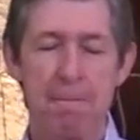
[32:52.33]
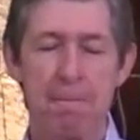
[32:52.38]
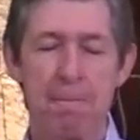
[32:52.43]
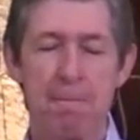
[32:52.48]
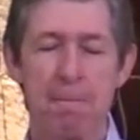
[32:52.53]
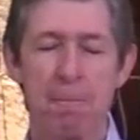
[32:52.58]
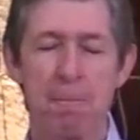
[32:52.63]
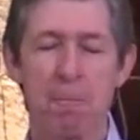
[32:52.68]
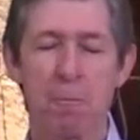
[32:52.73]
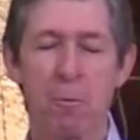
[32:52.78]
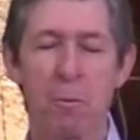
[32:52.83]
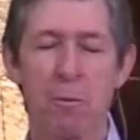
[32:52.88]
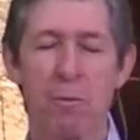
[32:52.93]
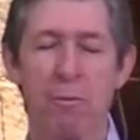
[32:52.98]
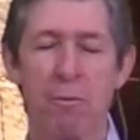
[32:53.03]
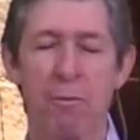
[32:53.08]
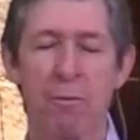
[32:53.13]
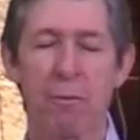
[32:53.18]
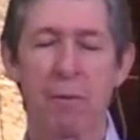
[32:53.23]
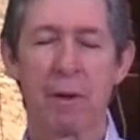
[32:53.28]

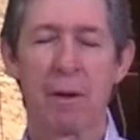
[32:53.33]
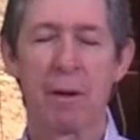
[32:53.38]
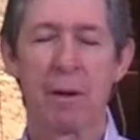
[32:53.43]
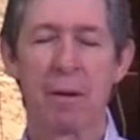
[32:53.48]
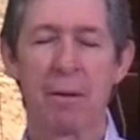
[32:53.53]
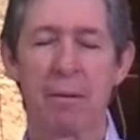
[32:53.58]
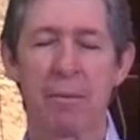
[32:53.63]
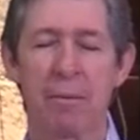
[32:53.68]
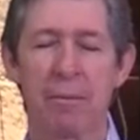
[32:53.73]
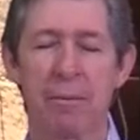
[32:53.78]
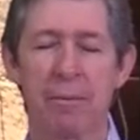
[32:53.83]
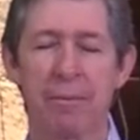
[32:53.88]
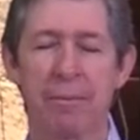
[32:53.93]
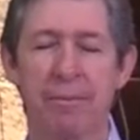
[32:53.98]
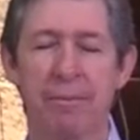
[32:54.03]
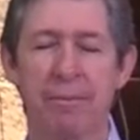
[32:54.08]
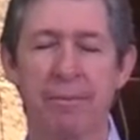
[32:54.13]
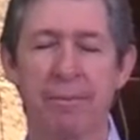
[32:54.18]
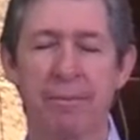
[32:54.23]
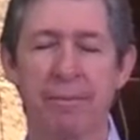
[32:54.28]

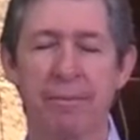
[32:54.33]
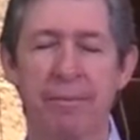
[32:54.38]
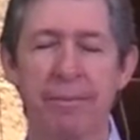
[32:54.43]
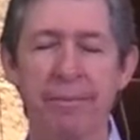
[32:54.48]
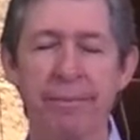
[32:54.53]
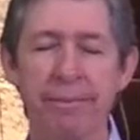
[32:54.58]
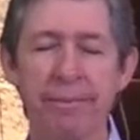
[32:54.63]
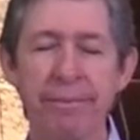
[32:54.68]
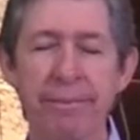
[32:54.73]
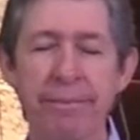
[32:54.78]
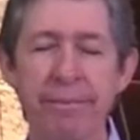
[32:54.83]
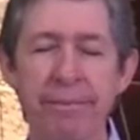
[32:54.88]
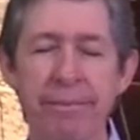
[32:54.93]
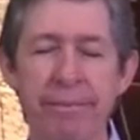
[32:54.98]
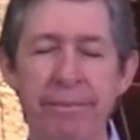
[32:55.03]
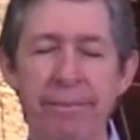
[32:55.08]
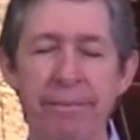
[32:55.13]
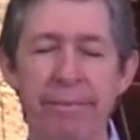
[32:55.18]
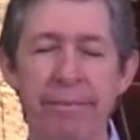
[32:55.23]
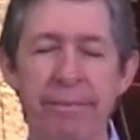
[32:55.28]

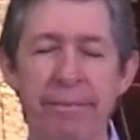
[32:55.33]
Nobody speaks.